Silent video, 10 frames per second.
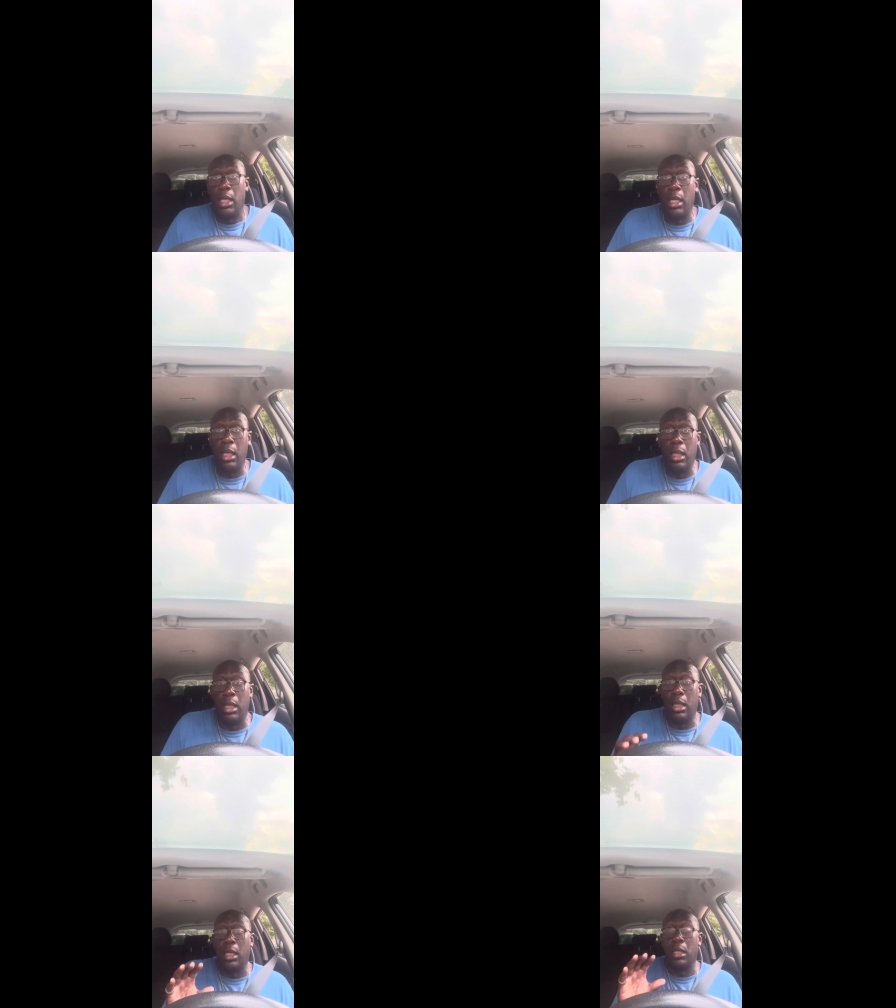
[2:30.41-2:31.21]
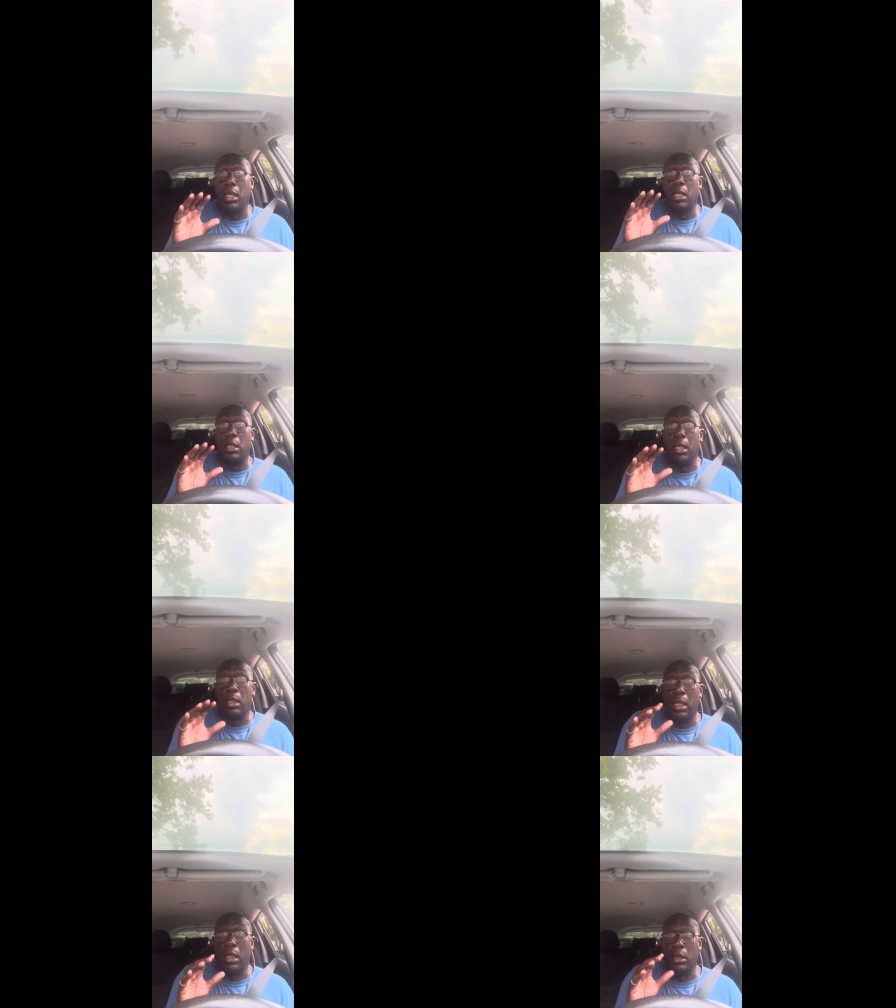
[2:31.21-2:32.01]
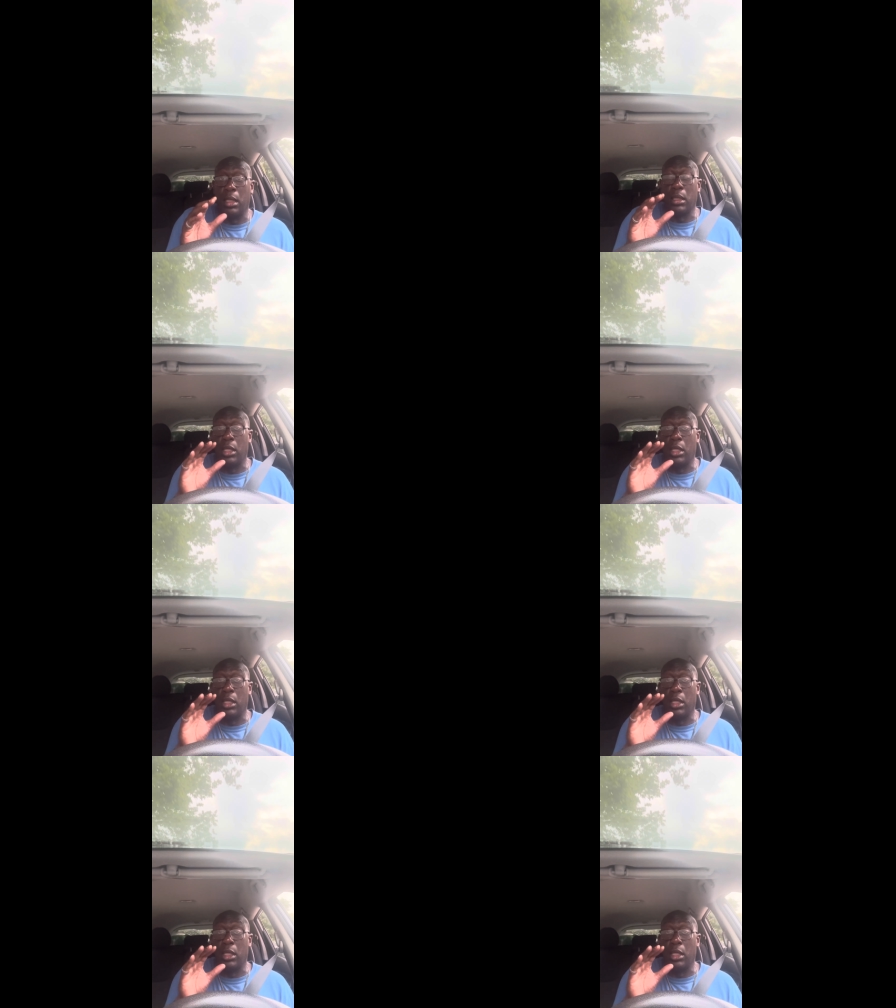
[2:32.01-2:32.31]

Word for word: And, and, and, and, and,